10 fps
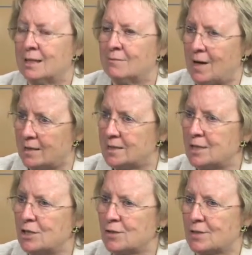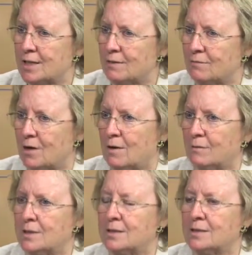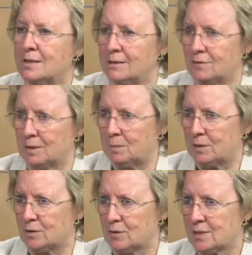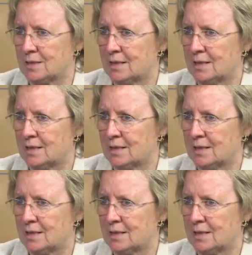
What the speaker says: volunteers get involved in delivering meals.